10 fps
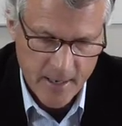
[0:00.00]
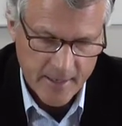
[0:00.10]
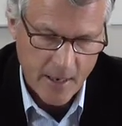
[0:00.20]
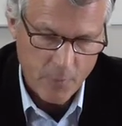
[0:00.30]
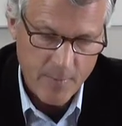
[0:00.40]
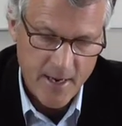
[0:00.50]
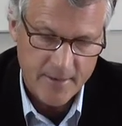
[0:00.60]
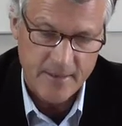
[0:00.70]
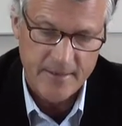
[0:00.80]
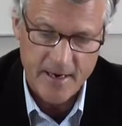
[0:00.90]
Can we
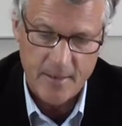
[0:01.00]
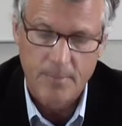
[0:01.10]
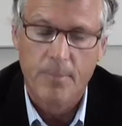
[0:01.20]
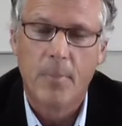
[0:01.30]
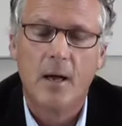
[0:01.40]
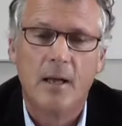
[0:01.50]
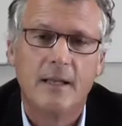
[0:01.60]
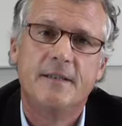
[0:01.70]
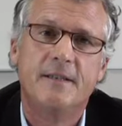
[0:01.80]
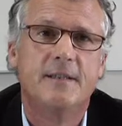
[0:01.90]
make the data
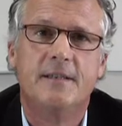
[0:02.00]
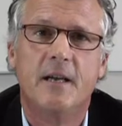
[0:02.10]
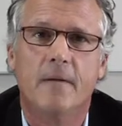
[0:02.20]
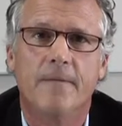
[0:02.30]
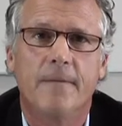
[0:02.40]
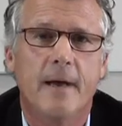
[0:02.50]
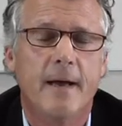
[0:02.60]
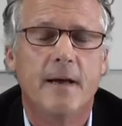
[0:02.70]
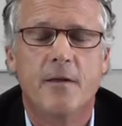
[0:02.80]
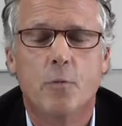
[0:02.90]
police itself?
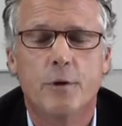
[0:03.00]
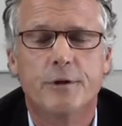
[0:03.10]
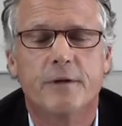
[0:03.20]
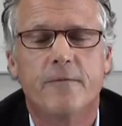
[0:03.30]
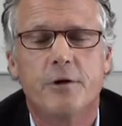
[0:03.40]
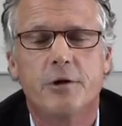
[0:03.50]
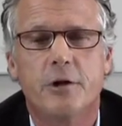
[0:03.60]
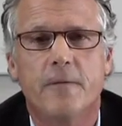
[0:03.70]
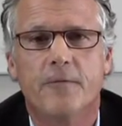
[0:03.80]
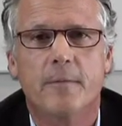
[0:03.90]
In other words, if we
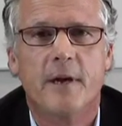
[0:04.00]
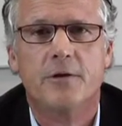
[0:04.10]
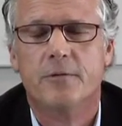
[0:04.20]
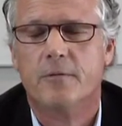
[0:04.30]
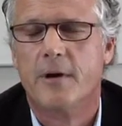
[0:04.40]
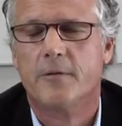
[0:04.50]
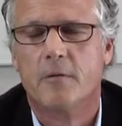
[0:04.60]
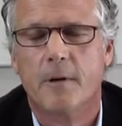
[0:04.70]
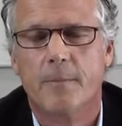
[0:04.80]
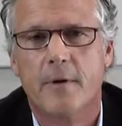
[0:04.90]
share information throughout the
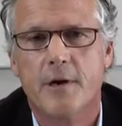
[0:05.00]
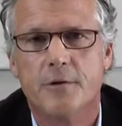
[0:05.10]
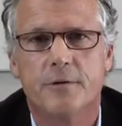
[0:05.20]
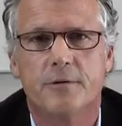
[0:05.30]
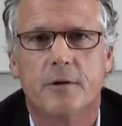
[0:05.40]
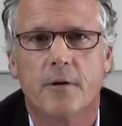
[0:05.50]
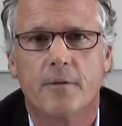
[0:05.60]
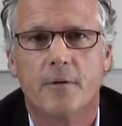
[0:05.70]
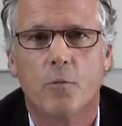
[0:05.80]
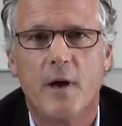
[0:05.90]
corporations, are
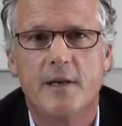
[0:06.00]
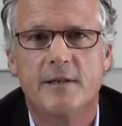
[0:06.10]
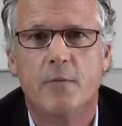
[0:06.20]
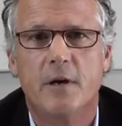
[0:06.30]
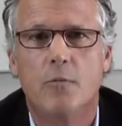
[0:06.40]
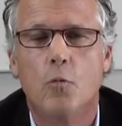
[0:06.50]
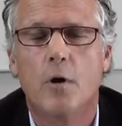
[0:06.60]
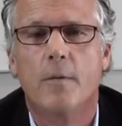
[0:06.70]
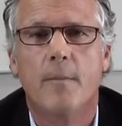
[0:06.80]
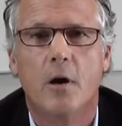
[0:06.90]
there ways that we can
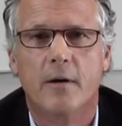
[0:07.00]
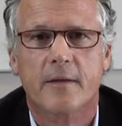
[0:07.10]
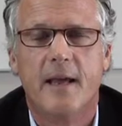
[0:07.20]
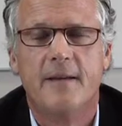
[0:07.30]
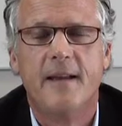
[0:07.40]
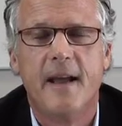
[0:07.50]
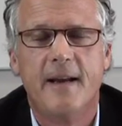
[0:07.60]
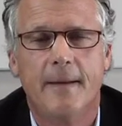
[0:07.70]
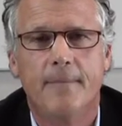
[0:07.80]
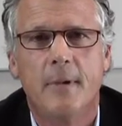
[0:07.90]
watermark that
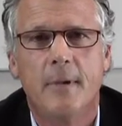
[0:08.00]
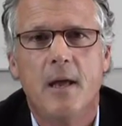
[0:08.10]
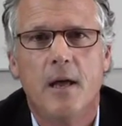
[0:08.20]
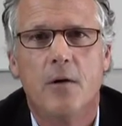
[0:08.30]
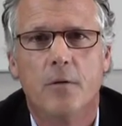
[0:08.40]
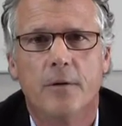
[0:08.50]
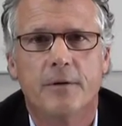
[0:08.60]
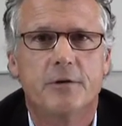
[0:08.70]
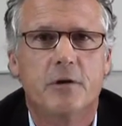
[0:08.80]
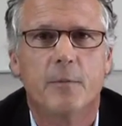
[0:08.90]
data in order
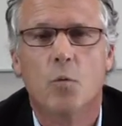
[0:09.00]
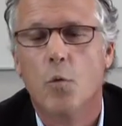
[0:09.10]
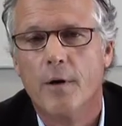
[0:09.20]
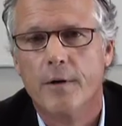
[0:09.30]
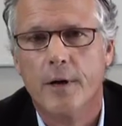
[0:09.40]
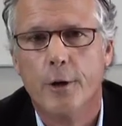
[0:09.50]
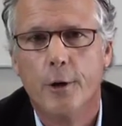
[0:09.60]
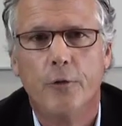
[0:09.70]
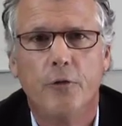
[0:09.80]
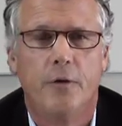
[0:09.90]
to determine where it
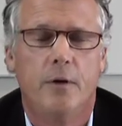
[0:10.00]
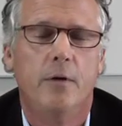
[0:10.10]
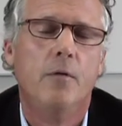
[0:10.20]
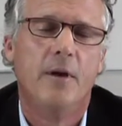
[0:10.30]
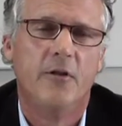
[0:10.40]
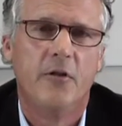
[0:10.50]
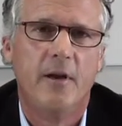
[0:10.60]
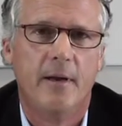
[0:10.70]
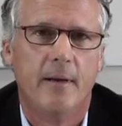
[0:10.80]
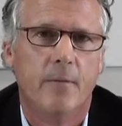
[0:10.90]
goes and who has
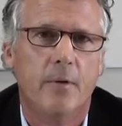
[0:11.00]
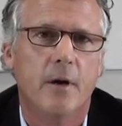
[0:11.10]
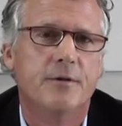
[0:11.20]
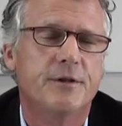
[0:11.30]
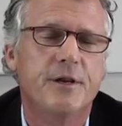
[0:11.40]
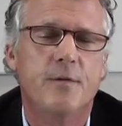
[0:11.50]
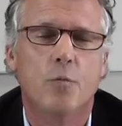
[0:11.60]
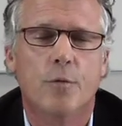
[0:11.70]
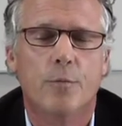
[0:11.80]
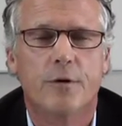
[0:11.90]
seen it? We are seeing
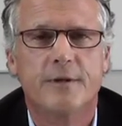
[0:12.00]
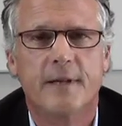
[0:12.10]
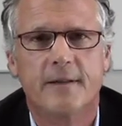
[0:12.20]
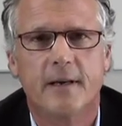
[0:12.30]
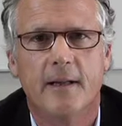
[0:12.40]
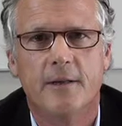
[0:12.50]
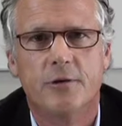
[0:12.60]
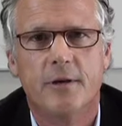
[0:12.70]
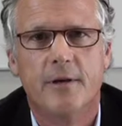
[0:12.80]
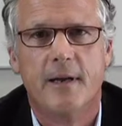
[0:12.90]
more and more
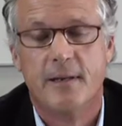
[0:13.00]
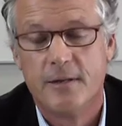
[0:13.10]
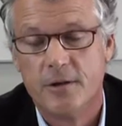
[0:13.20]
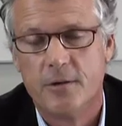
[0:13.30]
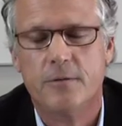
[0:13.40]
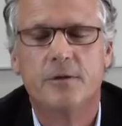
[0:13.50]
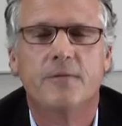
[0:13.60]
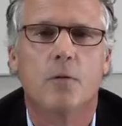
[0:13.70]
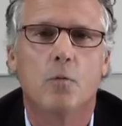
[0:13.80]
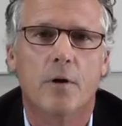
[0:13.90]
technology that is used
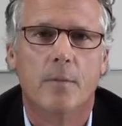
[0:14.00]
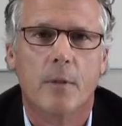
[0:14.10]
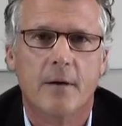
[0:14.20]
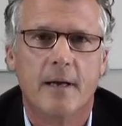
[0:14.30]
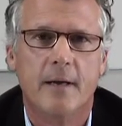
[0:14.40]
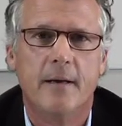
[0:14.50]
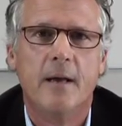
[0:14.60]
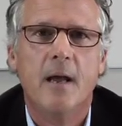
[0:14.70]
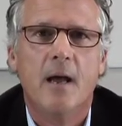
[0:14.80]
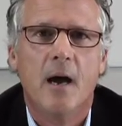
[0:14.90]
for watermarking
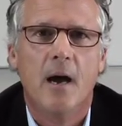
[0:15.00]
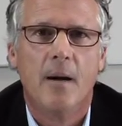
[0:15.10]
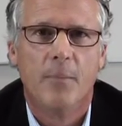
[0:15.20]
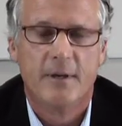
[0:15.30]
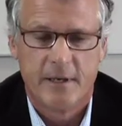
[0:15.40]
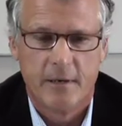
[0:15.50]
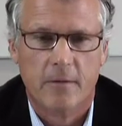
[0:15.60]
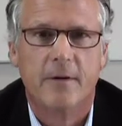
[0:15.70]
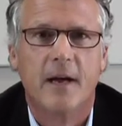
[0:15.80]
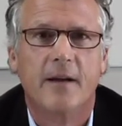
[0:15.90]

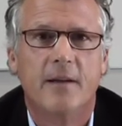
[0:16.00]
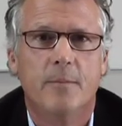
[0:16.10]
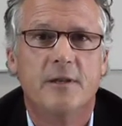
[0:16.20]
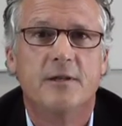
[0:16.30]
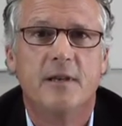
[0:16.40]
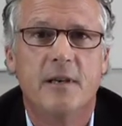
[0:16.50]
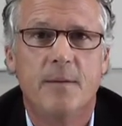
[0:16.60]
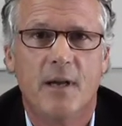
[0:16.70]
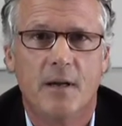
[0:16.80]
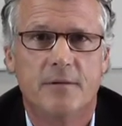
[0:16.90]
particular documents and
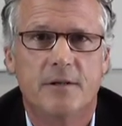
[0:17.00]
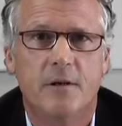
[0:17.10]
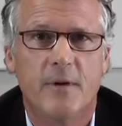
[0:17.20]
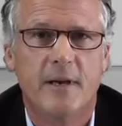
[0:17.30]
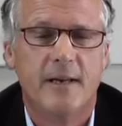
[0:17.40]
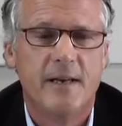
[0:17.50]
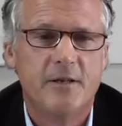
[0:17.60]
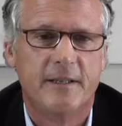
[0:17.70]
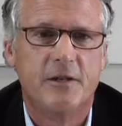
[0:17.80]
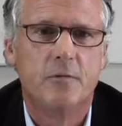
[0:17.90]
emails so we can
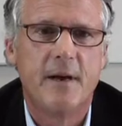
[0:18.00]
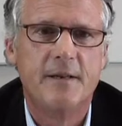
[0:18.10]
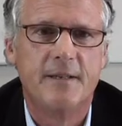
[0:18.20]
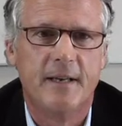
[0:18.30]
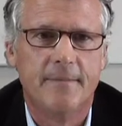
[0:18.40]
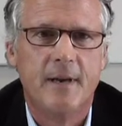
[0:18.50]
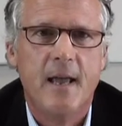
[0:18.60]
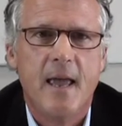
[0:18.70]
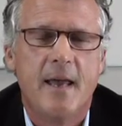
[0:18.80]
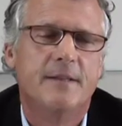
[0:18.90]
easily trace it.
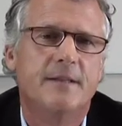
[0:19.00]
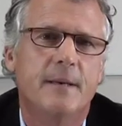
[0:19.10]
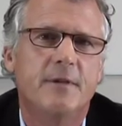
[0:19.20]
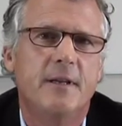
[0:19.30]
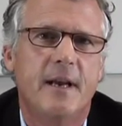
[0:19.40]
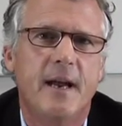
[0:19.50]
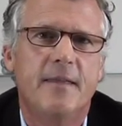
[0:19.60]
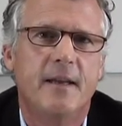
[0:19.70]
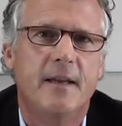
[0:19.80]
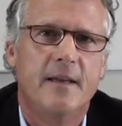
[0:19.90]
And it's something that I
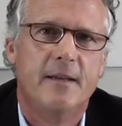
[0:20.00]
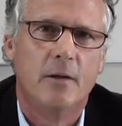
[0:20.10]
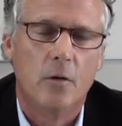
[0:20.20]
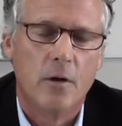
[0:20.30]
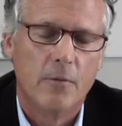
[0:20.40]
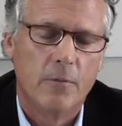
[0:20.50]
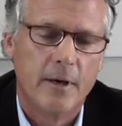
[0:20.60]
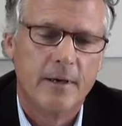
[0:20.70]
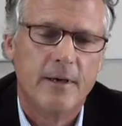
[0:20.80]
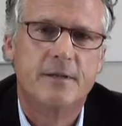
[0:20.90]
think in the long
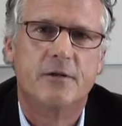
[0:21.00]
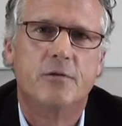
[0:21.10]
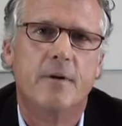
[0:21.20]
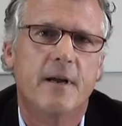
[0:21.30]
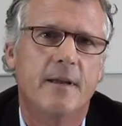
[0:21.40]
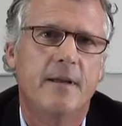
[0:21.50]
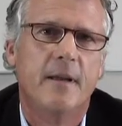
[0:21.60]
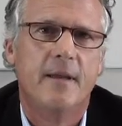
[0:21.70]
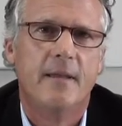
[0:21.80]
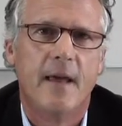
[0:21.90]
run is a trend
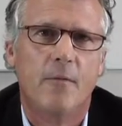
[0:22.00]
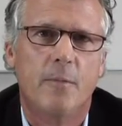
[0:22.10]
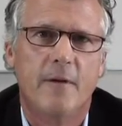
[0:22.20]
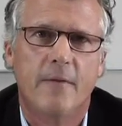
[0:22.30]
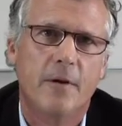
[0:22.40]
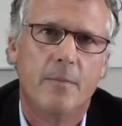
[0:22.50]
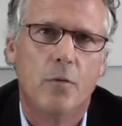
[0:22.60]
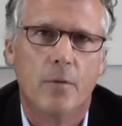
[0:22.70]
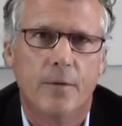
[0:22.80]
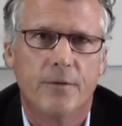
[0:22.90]
that will be very
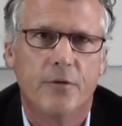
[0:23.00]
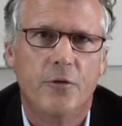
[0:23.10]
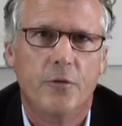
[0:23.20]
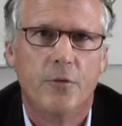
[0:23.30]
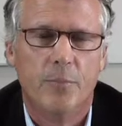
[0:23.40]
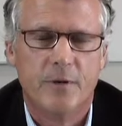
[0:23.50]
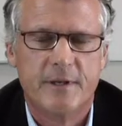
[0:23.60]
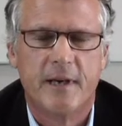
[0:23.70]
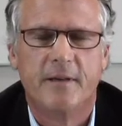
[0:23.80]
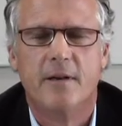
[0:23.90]
important to
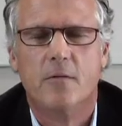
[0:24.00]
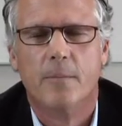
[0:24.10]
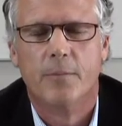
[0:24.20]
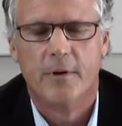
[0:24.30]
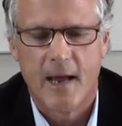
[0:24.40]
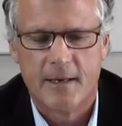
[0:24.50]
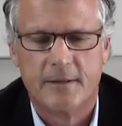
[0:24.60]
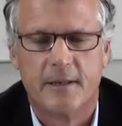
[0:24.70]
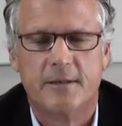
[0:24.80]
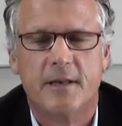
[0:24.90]
protecting corporate
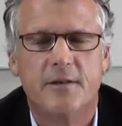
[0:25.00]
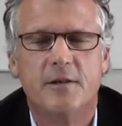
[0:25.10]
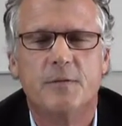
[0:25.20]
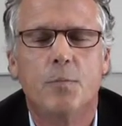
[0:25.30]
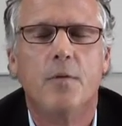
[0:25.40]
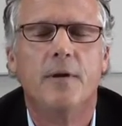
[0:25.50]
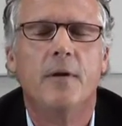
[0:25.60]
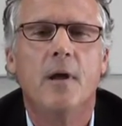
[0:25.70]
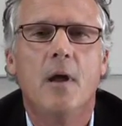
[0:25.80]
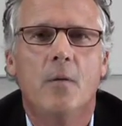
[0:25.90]
assets. At this point,
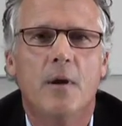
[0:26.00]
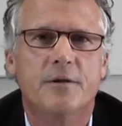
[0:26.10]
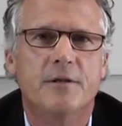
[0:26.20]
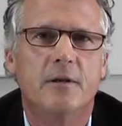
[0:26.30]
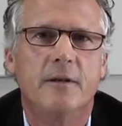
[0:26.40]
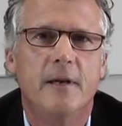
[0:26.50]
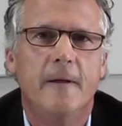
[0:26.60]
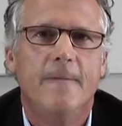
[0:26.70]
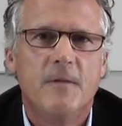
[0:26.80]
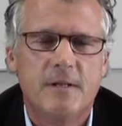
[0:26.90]
we are still in the
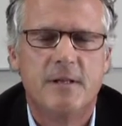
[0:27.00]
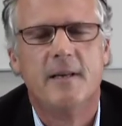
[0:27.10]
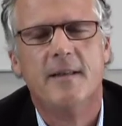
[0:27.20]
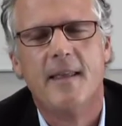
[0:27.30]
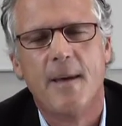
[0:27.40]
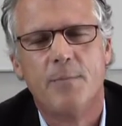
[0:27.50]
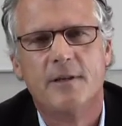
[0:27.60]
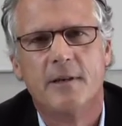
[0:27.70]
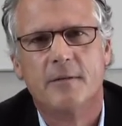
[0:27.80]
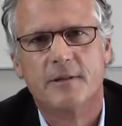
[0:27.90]
infancy in that
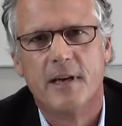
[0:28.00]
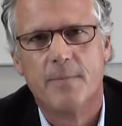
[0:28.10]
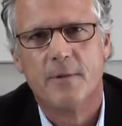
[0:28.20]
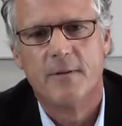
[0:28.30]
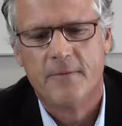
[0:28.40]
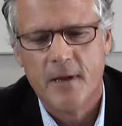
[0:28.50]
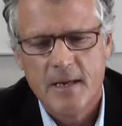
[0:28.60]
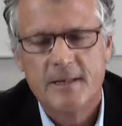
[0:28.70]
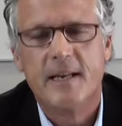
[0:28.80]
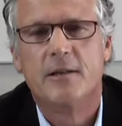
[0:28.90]
particular type of
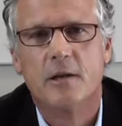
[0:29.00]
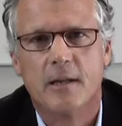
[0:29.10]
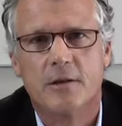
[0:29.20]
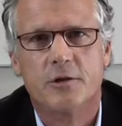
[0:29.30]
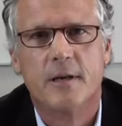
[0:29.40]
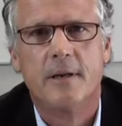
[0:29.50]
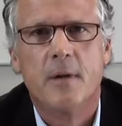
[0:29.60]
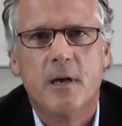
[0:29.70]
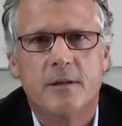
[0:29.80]
technology.